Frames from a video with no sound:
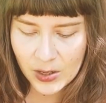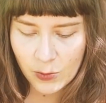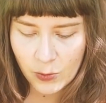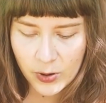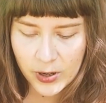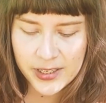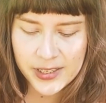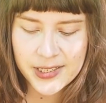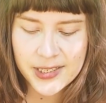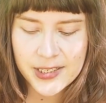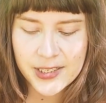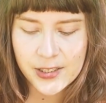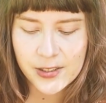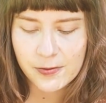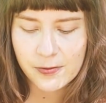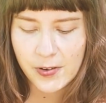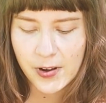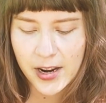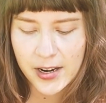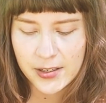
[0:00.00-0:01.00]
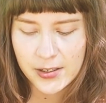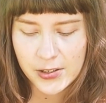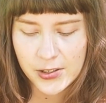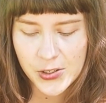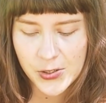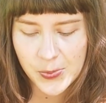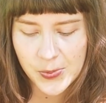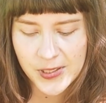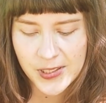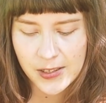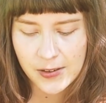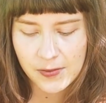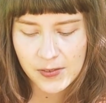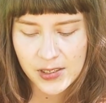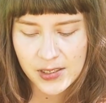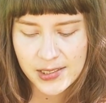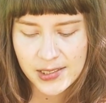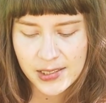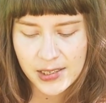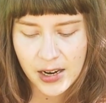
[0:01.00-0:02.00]
When did you find your
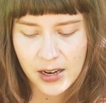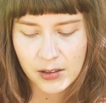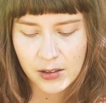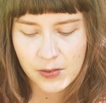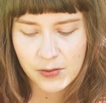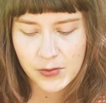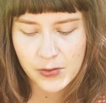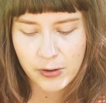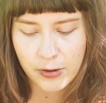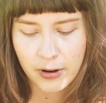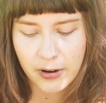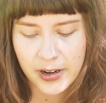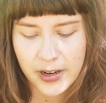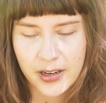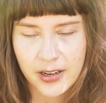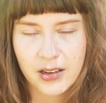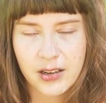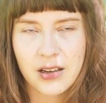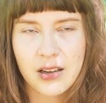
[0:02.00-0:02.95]
specific style of drawing?